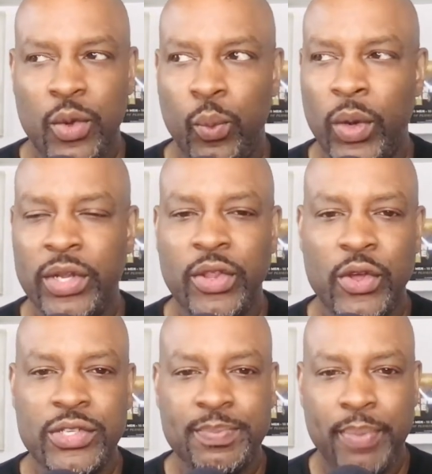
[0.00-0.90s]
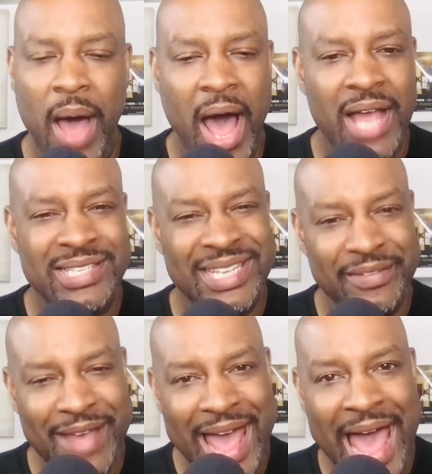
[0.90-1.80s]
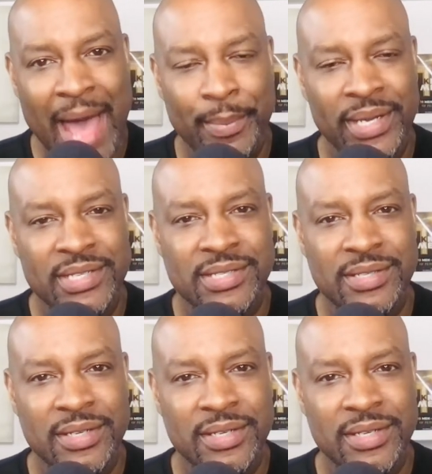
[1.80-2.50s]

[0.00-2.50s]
what are those positive habits